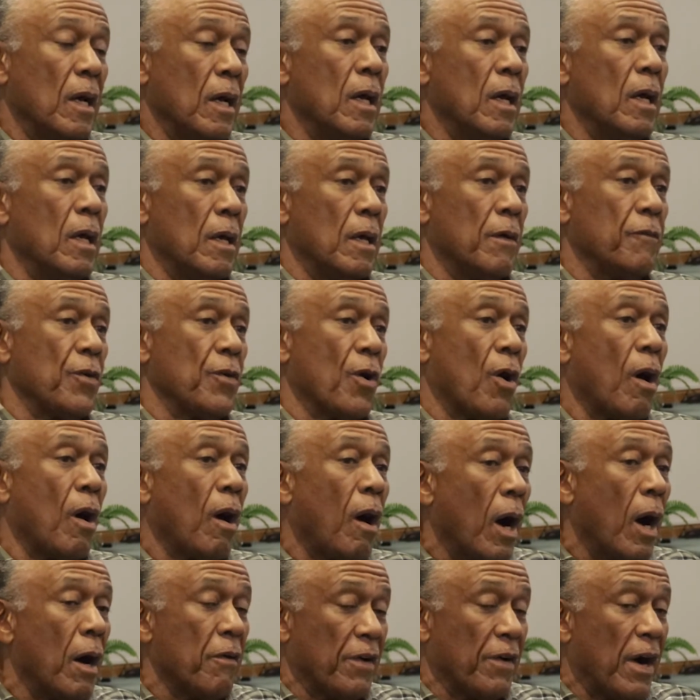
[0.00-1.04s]
If, your,
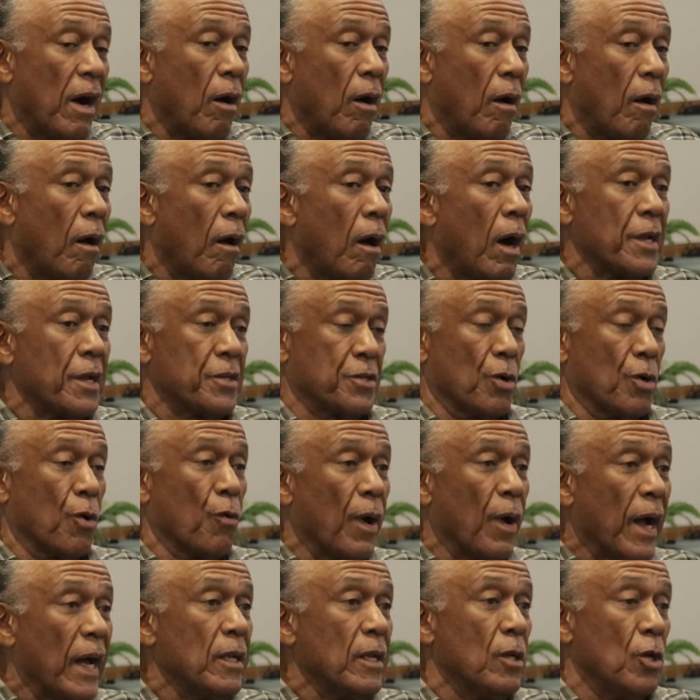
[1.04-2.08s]
if our hearts, are
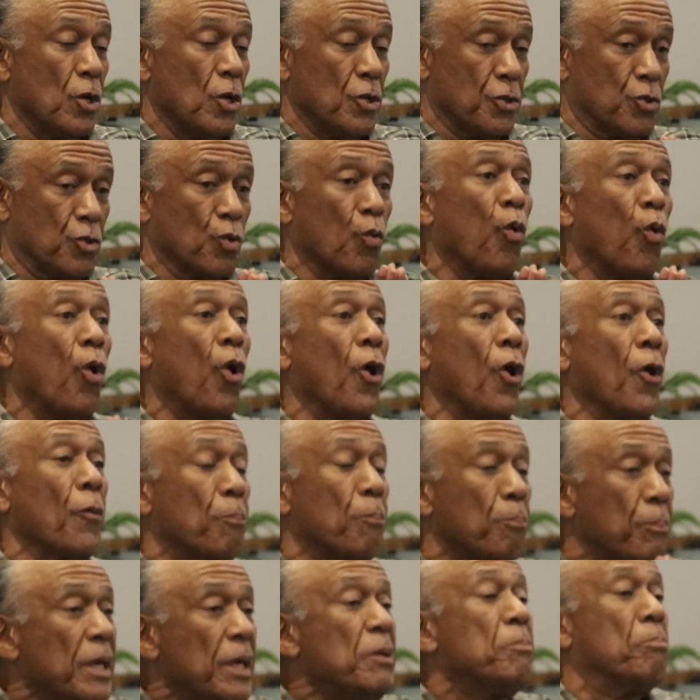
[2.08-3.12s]
right, is toward
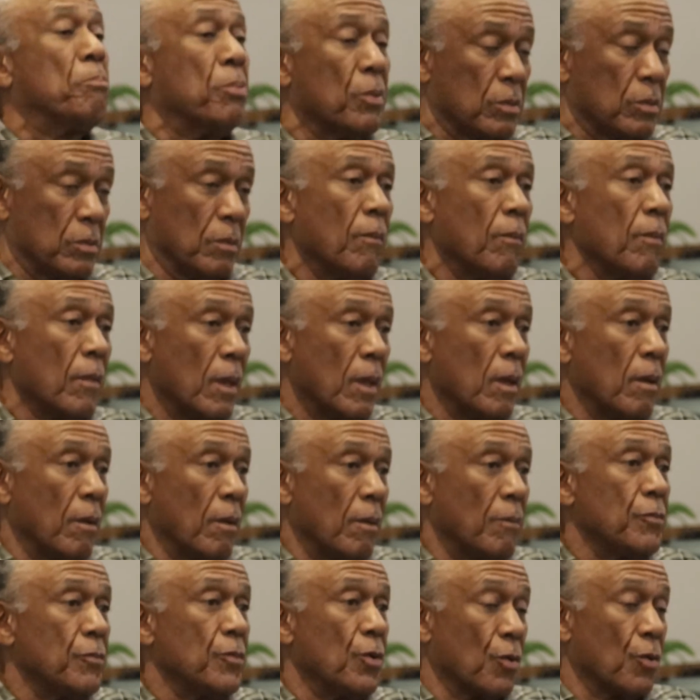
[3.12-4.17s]
people,
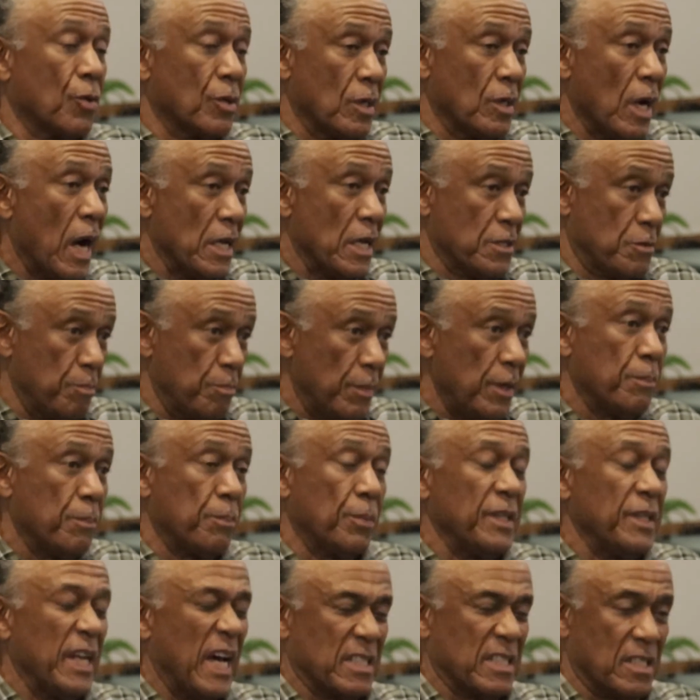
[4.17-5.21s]
you know, God's people,
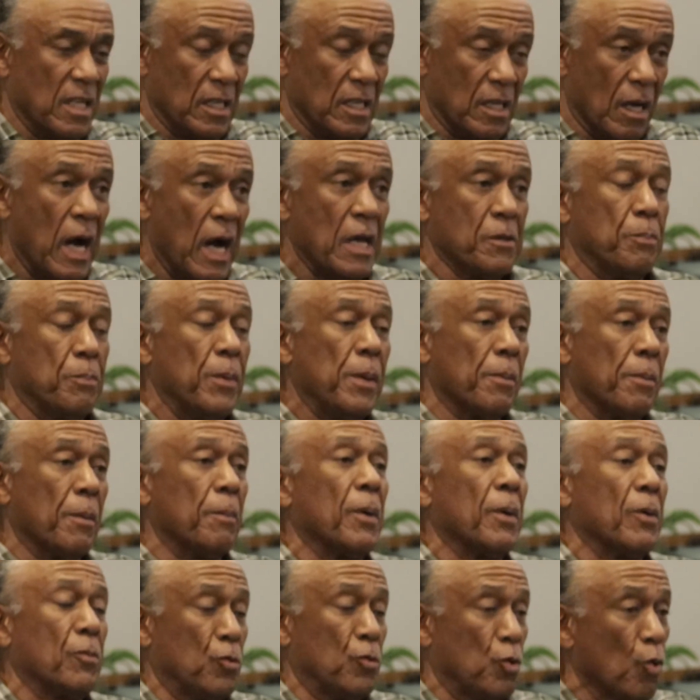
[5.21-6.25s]
not say God's people,
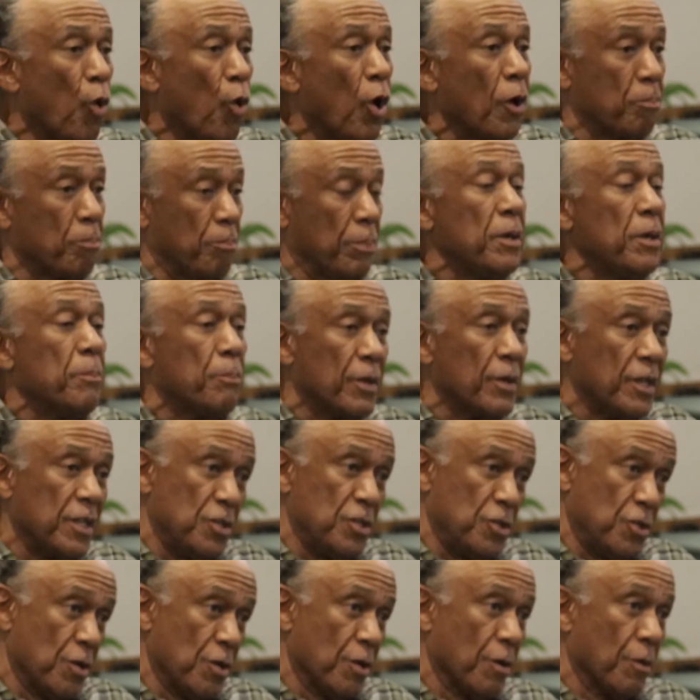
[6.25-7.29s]
but toward people in
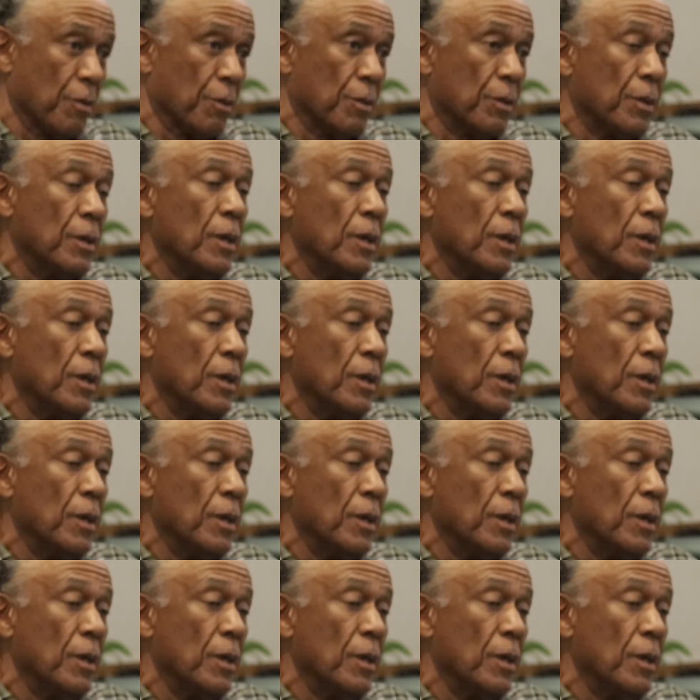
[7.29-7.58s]
general,